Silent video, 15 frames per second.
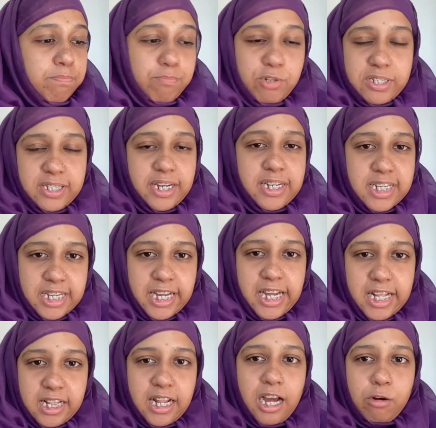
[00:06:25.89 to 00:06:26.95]
present it
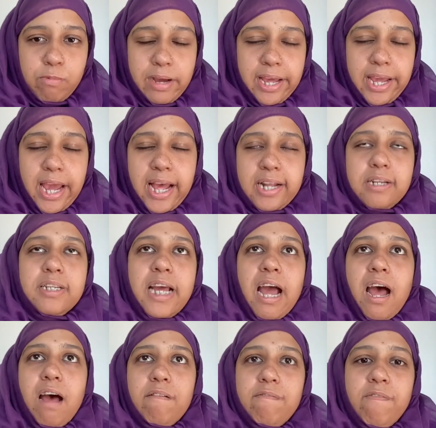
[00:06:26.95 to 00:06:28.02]
in that way and
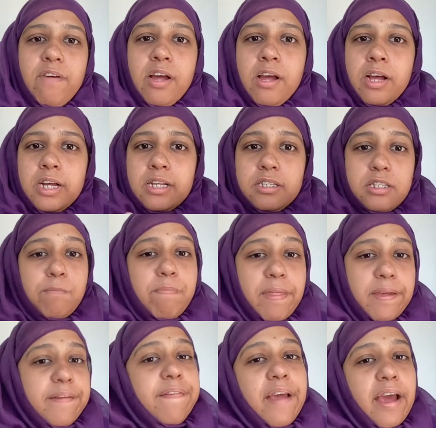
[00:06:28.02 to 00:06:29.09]
have
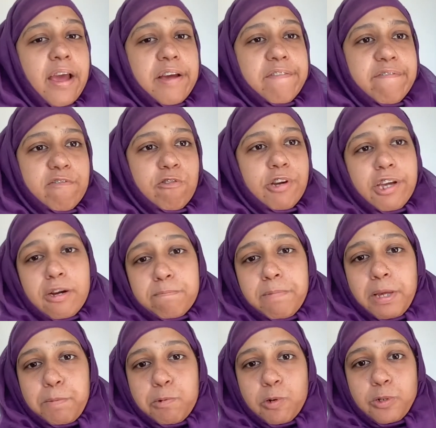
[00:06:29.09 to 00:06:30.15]
something there for young
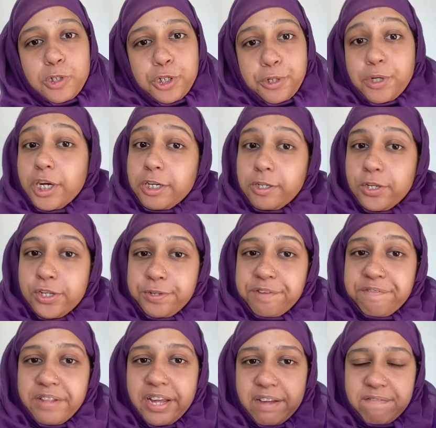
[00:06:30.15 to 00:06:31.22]
people to go to
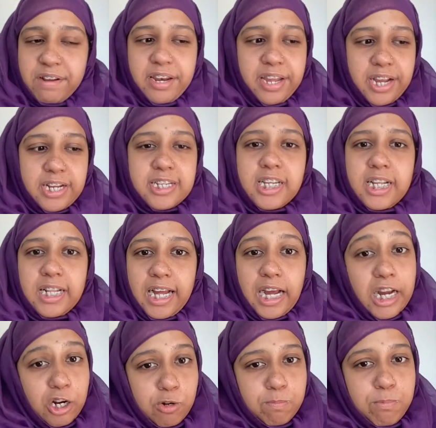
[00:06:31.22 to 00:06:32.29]
if they ever need that
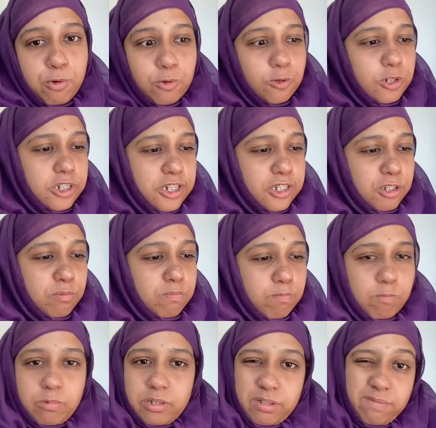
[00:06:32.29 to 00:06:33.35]
help or just
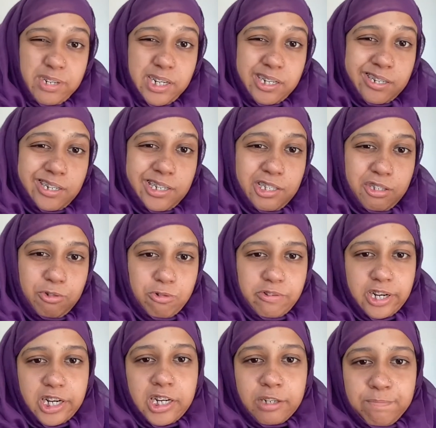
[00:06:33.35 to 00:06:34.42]
want to read a nice
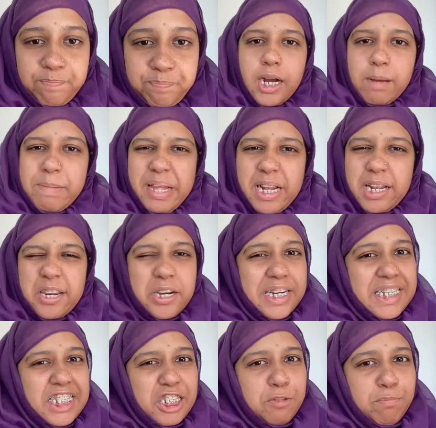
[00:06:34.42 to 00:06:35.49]
story. I mean,
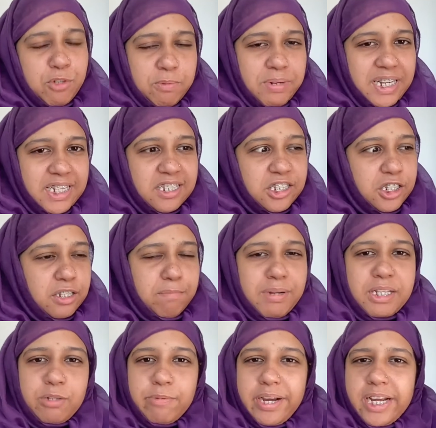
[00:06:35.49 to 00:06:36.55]
nice probably isn't the
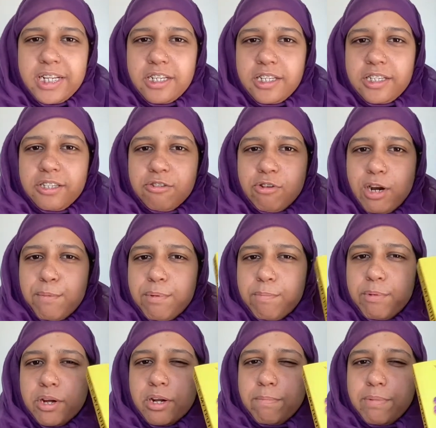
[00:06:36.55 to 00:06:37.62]
best way to describe a
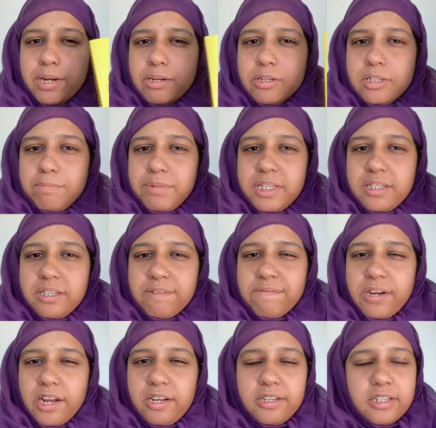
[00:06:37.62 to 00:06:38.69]
book about domestic
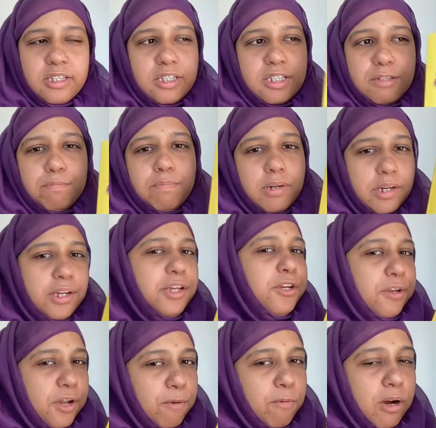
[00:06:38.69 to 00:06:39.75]
violence, but
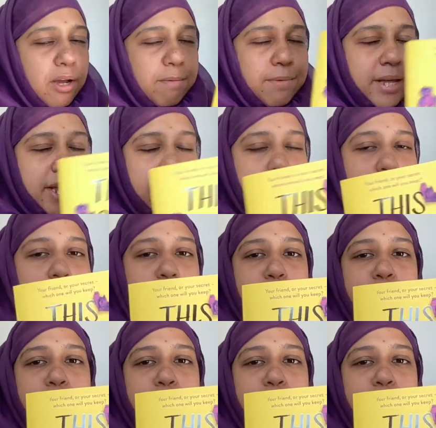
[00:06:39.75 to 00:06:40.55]
you know what I mean.